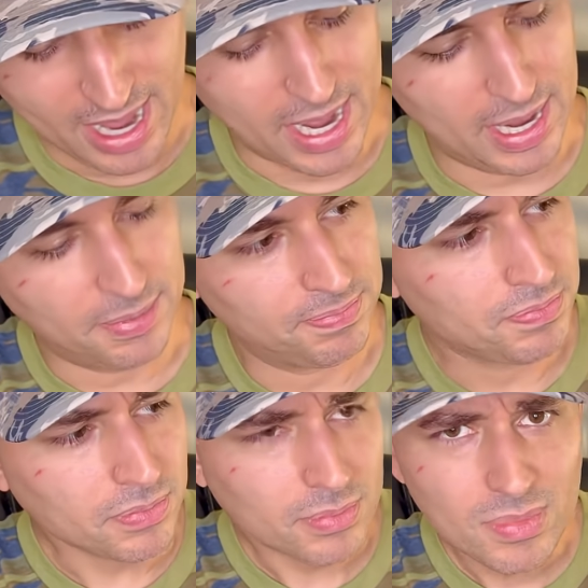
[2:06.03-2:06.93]

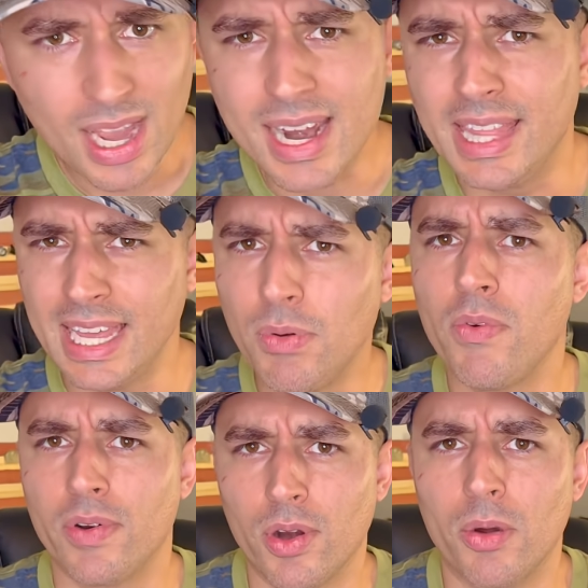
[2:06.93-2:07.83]
I think we
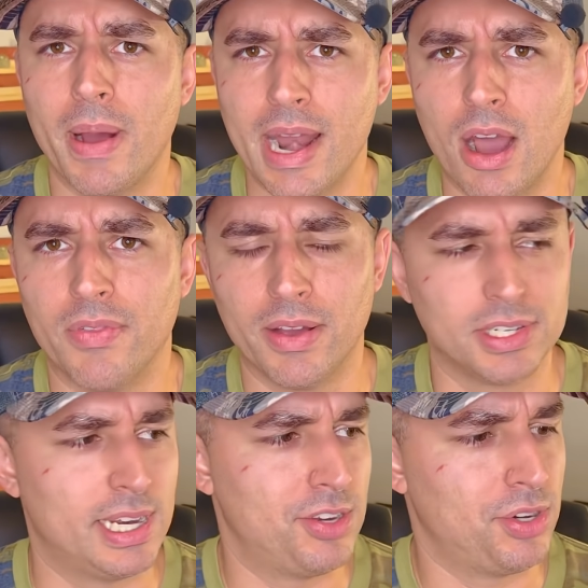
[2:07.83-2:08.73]
would have heard by now if that
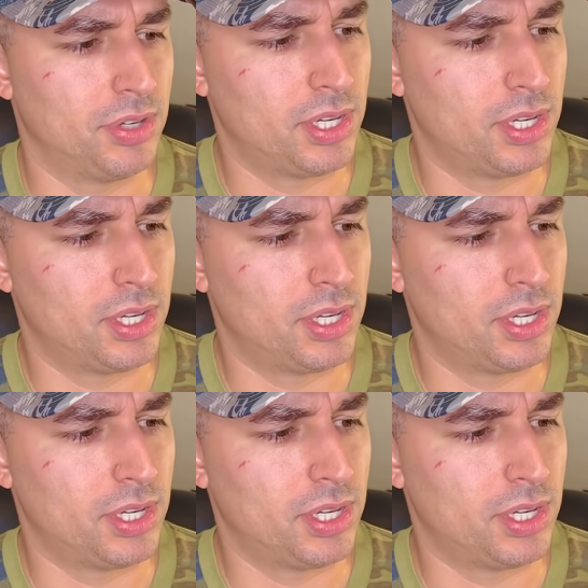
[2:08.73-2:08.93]
was an issue.